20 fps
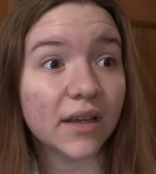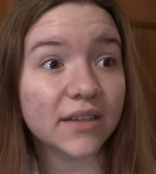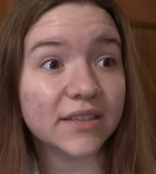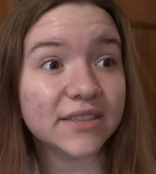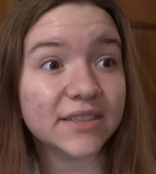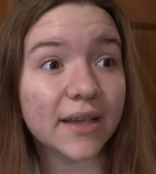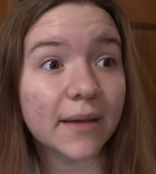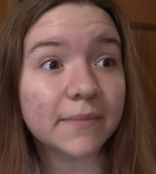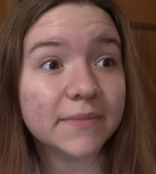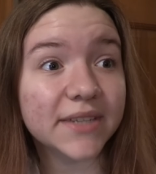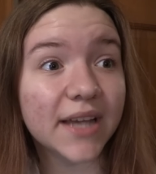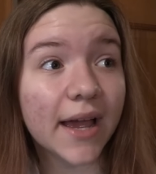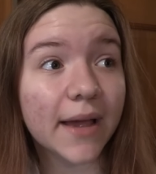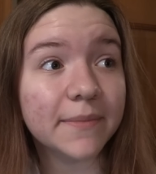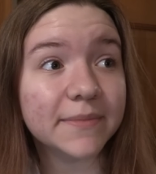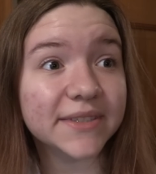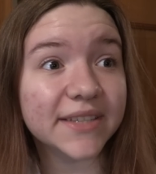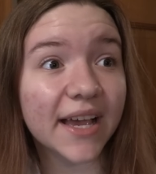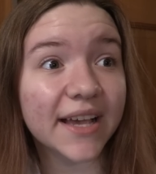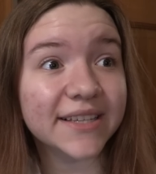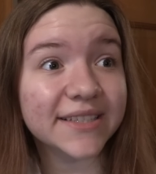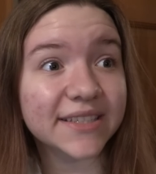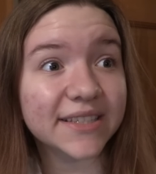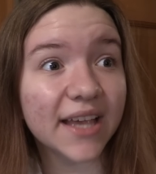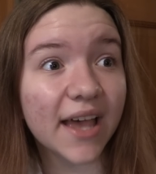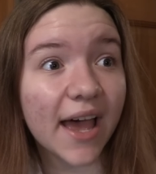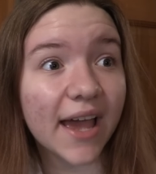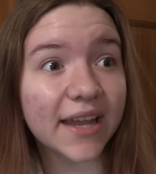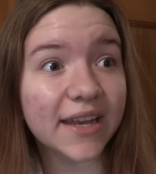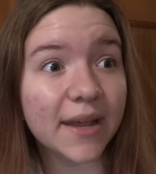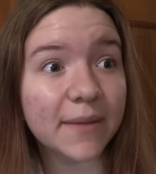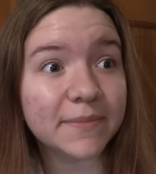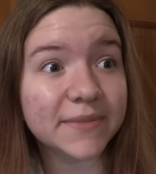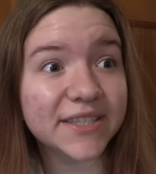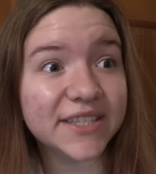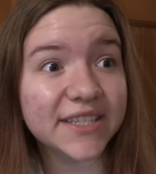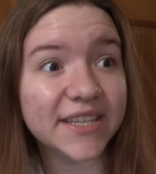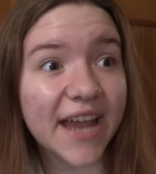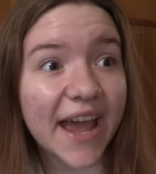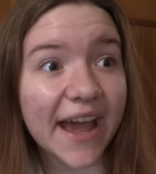Sometimes I slide him
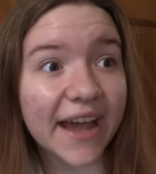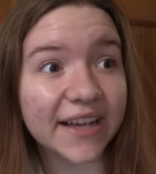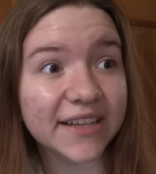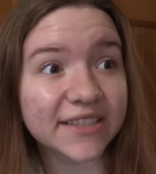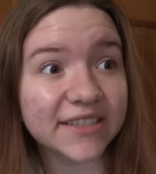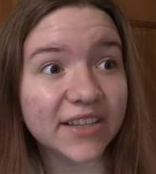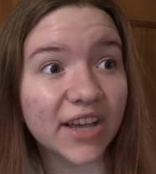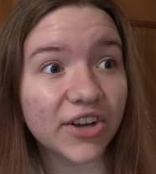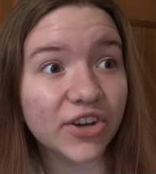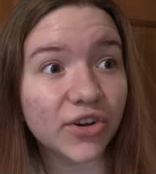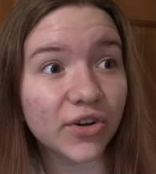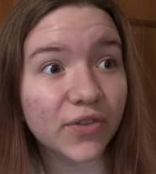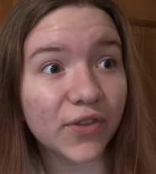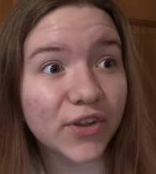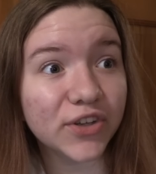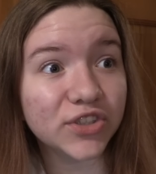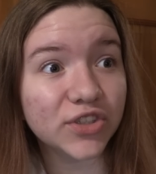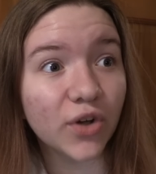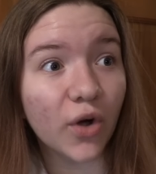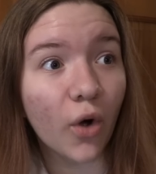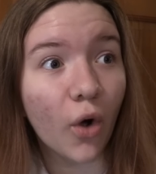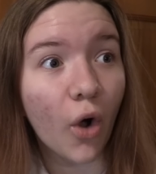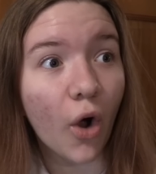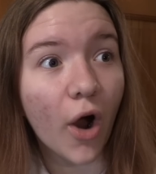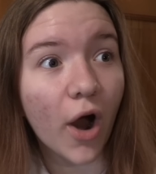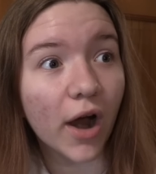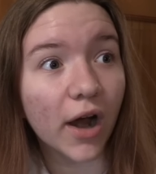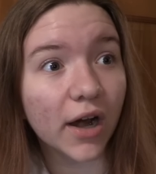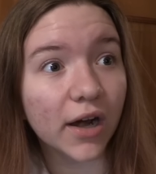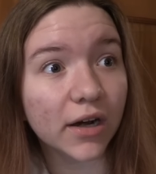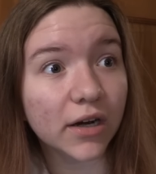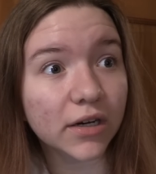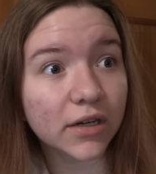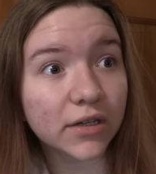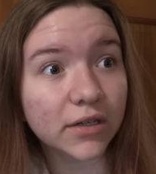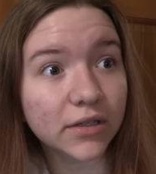snacks under the door.